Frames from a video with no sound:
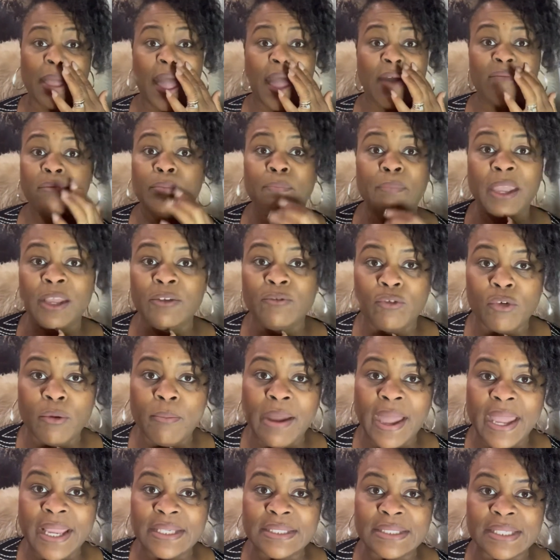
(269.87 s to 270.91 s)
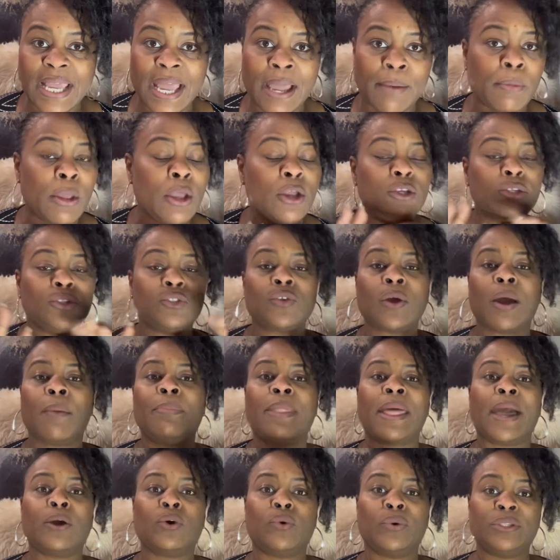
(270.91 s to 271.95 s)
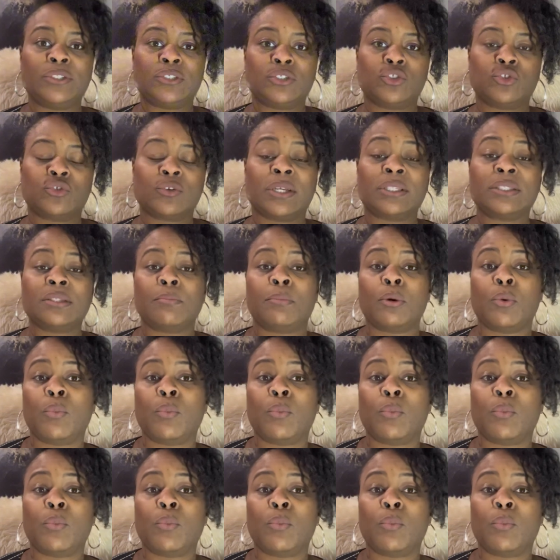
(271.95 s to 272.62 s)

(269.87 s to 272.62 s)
I haven't paid for my exam, so I'm not going to stress it.